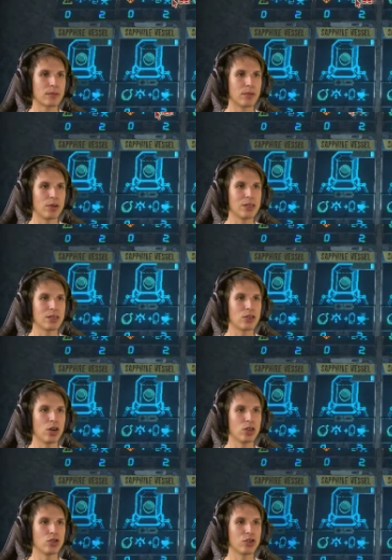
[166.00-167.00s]
What is a
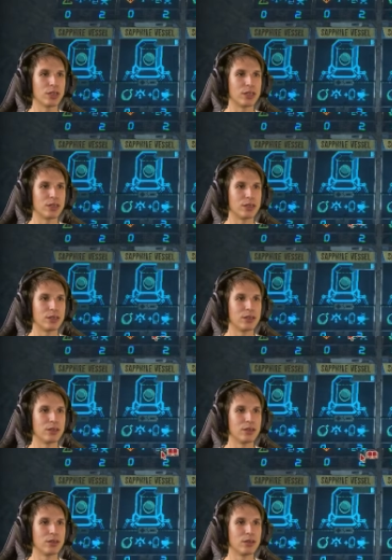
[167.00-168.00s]
conduit?
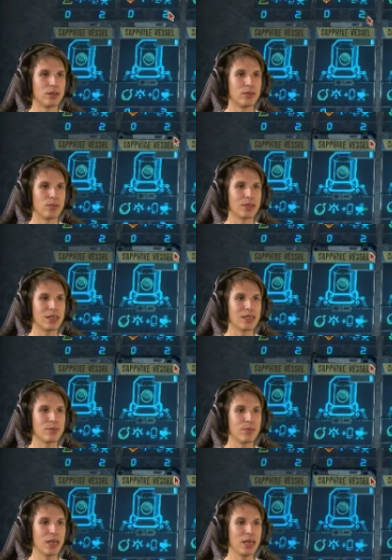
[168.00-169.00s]
What does it
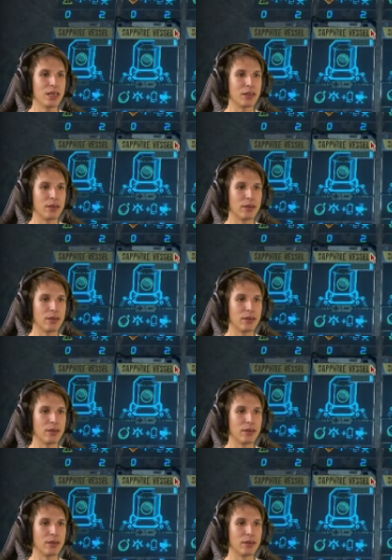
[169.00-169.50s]
mean?